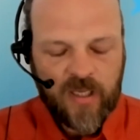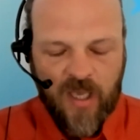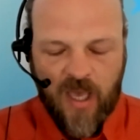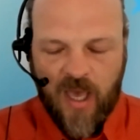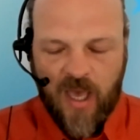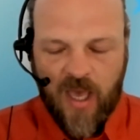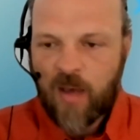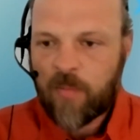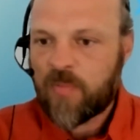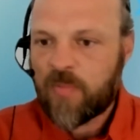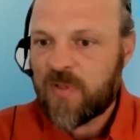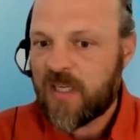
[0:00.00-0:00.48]

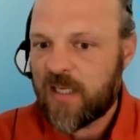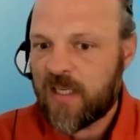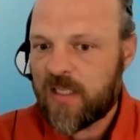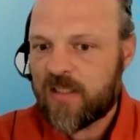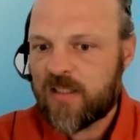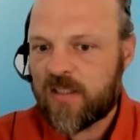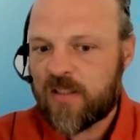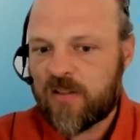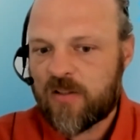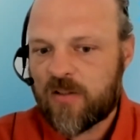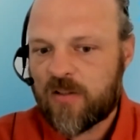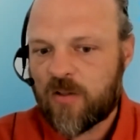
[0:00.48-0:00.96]

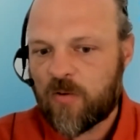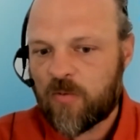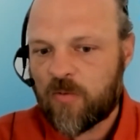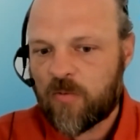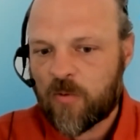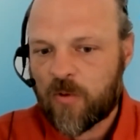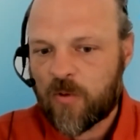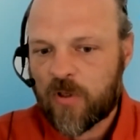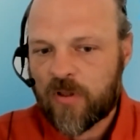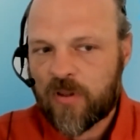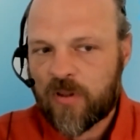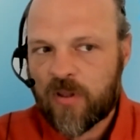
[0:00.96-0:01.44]
updates and so
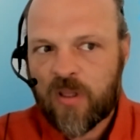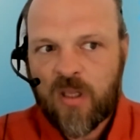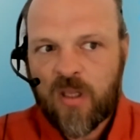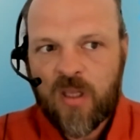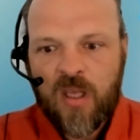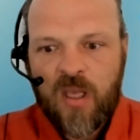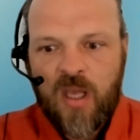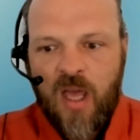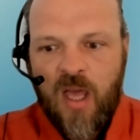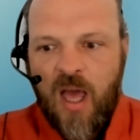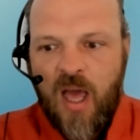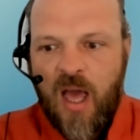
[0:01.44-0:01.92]
forth.
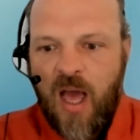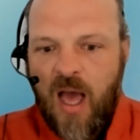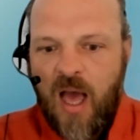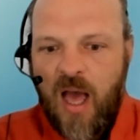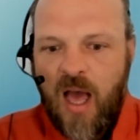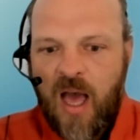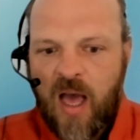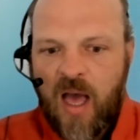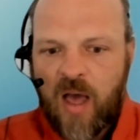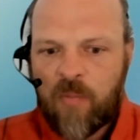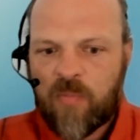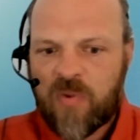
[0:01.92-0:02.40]

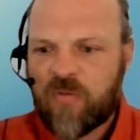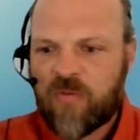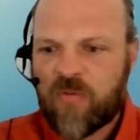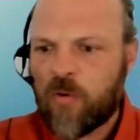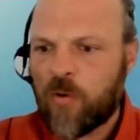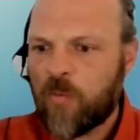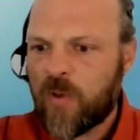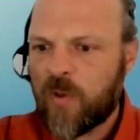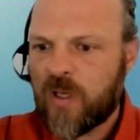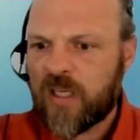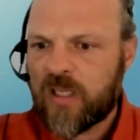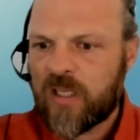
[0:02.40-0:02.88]

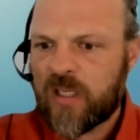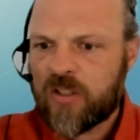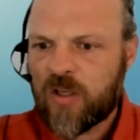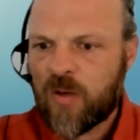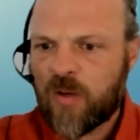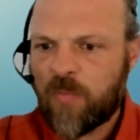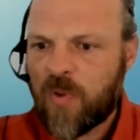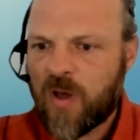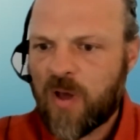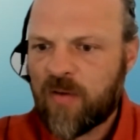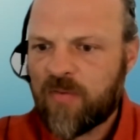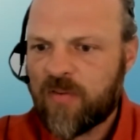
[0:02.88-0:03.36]
Before we
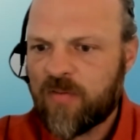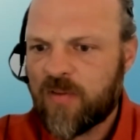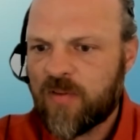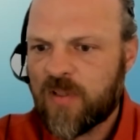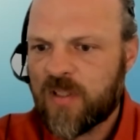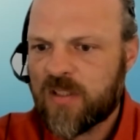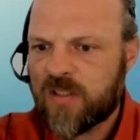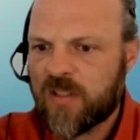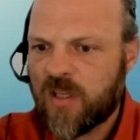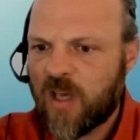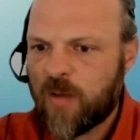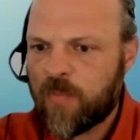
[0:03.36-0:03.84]
jump off of
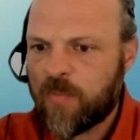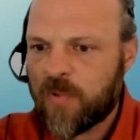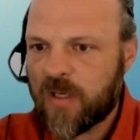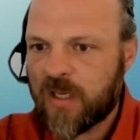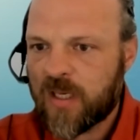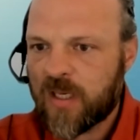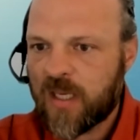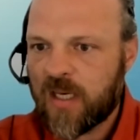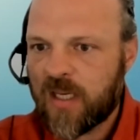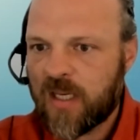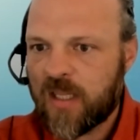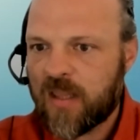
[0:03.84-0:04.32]
this
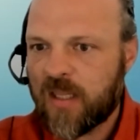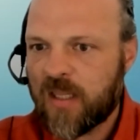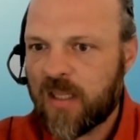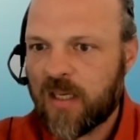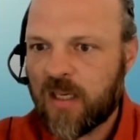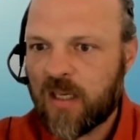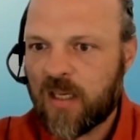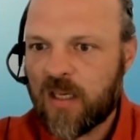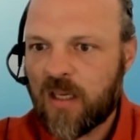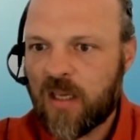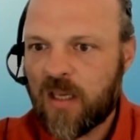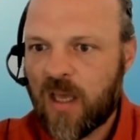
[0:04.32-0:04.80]
topic,
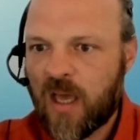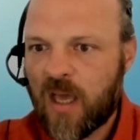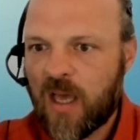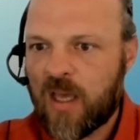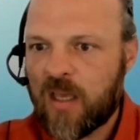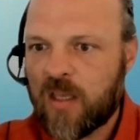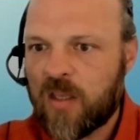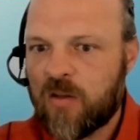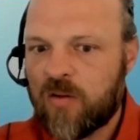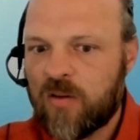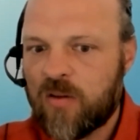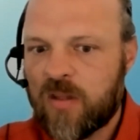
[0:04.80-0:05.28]
anything
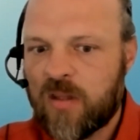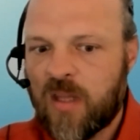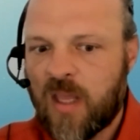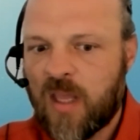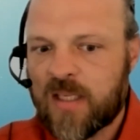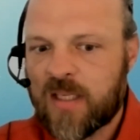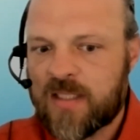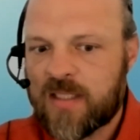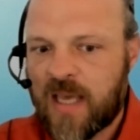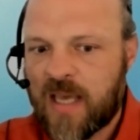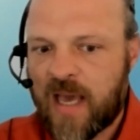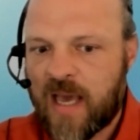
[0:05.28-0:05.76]
you'd
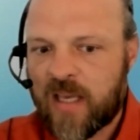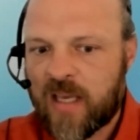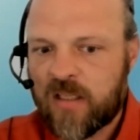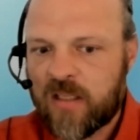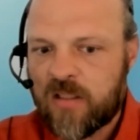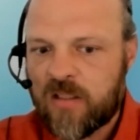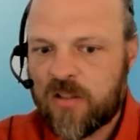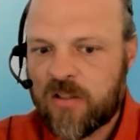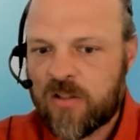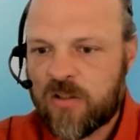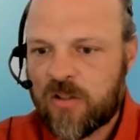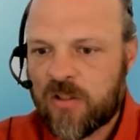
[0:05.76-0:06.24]
like to add,
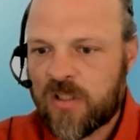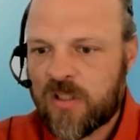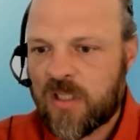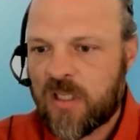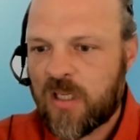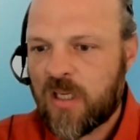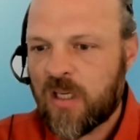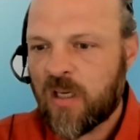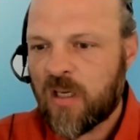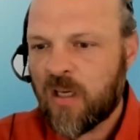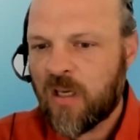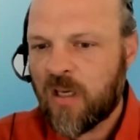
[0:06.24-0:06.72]
Shirsi?